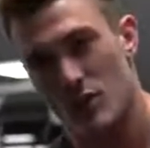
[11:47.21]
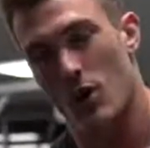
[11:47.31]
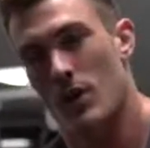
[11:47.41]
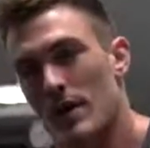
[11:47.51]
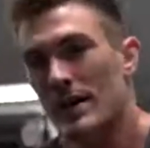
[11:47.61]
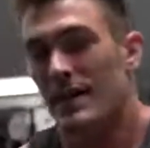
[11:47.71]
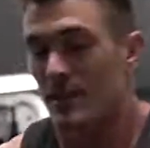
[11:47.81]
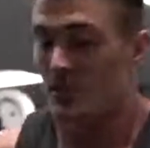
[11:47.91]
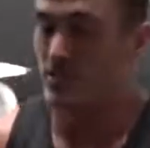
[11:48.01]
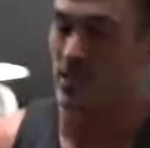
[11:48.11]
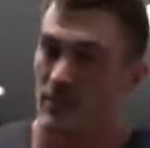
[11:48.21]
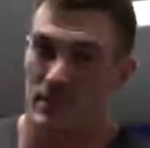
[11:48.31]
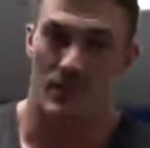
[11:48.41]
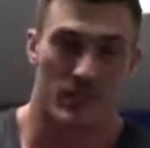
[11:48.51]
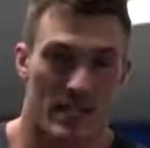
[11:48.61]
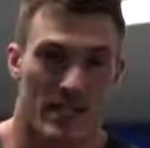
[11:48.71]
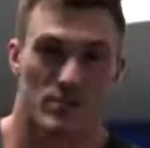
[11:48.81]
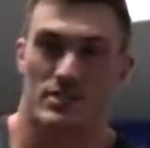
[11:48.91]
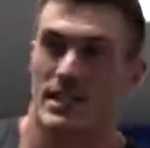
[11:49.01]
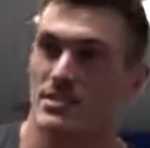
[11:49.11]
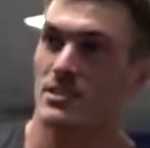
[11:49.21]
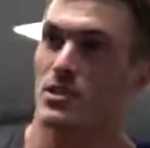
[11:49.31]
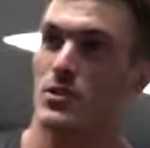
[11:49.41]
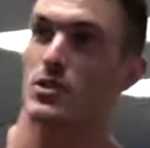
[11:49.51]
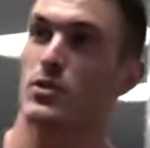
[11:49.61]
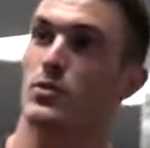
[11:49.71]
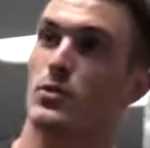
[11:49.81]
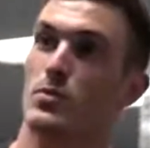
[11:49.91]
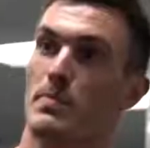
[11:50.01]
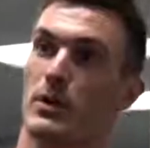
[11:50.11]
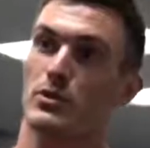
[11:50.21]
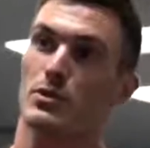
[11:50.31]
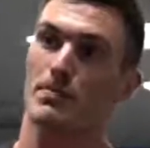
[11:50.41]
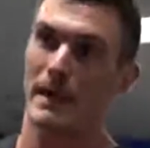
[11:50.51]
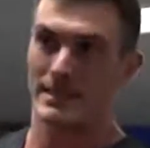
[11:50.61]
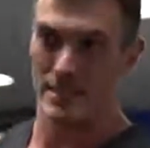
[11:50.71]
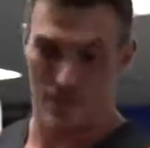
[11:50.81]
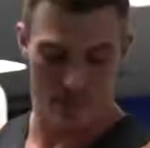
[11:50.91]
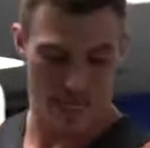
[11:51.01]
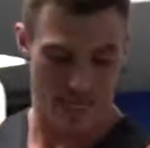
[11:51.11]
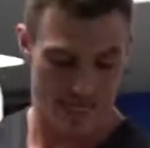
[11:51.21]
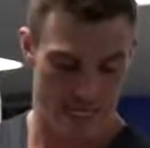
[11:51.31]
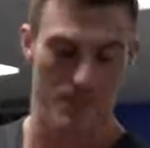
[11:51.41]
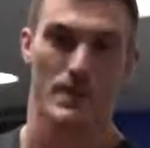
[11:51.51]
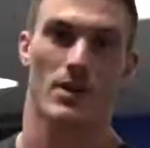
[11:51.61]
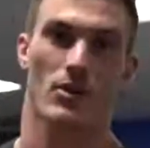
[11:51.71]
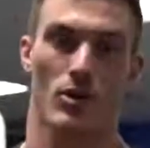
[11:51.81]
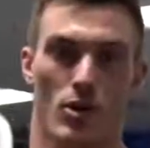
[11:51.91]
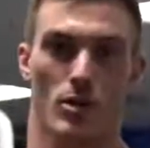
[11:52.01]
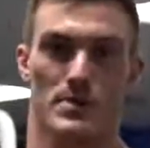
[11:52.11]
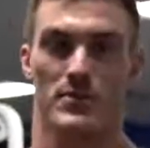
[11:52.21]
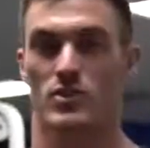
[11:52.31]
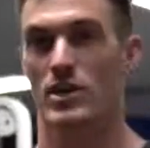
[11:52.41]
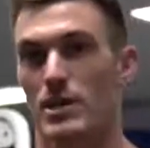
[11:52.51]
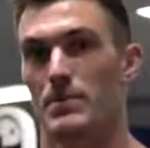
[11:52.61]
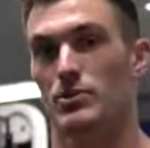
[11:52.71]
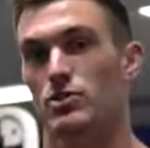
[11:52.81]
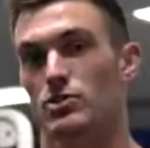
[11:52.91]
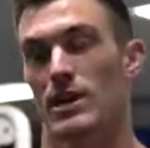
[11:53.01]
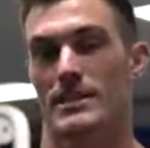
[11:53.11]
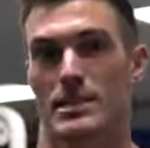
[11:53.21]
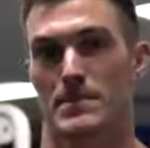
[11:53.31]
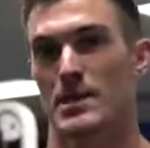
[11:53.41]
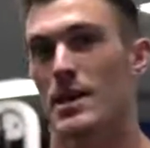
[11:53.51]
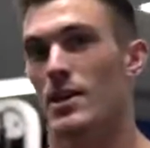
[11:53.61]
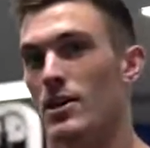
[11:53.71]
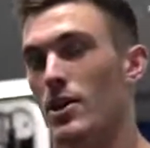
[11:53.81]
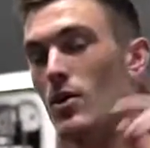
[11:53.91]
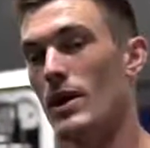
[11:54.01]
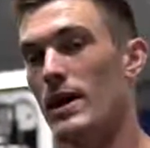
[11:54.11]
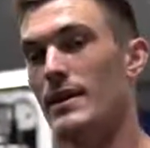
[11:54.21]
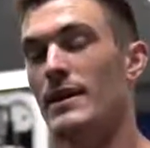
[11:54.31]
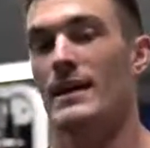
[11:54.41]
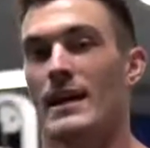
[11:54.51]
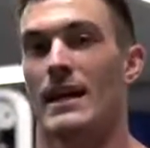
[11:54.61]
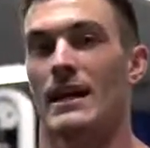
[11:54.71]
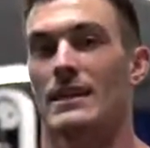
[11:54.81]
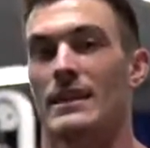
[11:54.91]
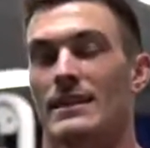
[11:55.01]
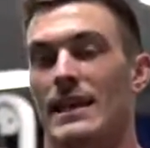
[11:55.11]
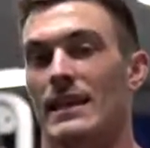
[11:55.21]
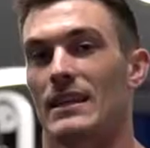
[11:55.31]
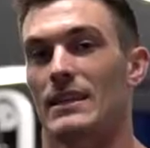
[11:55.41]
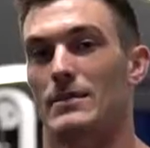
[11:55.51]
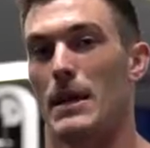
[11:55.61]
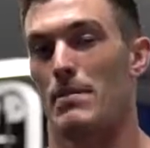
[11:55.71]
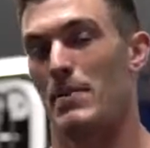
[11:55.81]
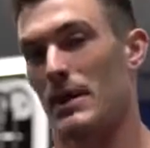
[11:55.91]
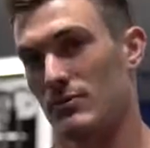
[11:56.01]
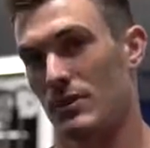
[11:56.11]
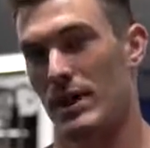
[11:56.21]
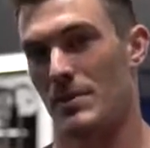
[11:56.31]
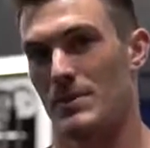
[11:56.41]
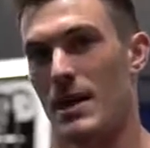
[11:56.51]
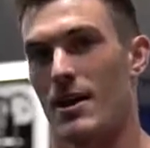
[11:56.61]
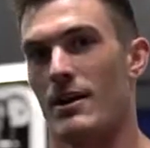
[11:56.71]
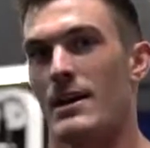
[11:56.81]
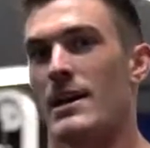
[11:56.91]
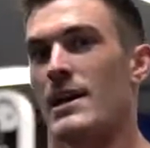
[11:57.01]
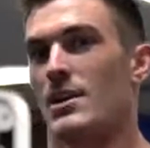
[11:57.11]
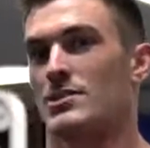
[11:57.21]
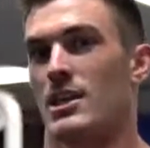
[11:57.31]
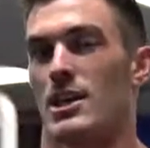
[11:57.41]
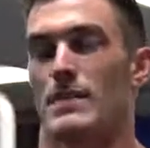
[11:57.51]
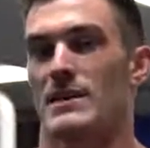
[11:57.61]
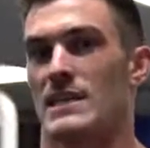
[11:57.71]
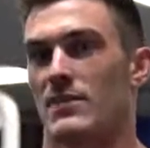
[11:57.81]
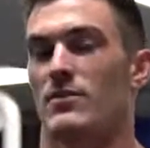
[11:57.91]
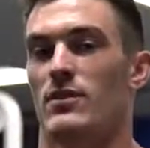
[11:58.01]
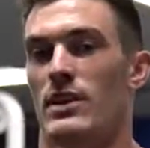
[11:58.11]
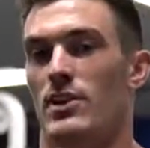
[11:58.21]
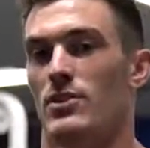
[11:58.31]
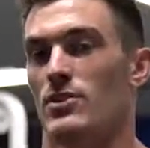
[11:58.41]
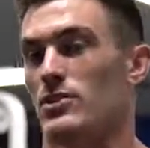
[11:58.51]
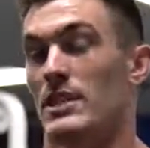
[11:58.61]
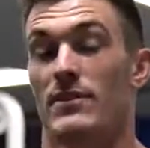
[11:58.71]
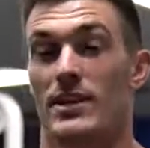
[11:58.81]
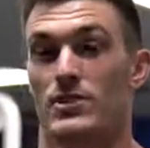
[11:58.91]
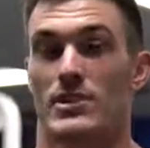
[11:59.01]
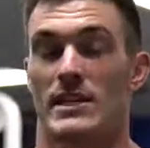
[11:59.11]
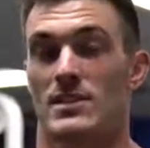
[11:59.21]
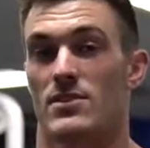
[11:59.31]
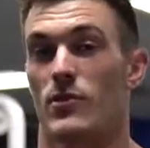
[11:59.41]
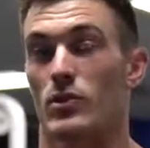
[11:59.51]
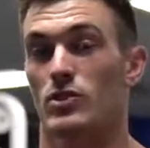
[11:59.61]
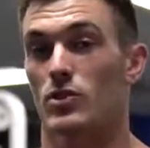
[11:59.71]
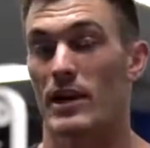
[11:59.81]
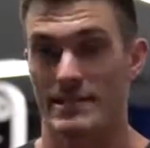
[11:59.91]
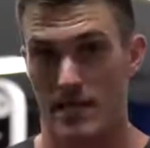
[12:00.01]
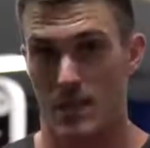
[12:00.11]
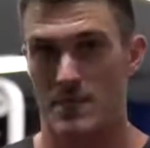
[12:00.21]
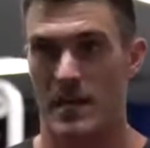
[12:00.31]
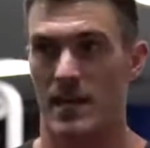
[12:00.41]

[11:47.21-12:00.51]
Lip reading: So there's 7 different exercises that you can do to build your biceps, get bigger arms. If you're trying to build your triceps, go ahead and click that button right up there. It'll take you to my 7 exercises for triceps.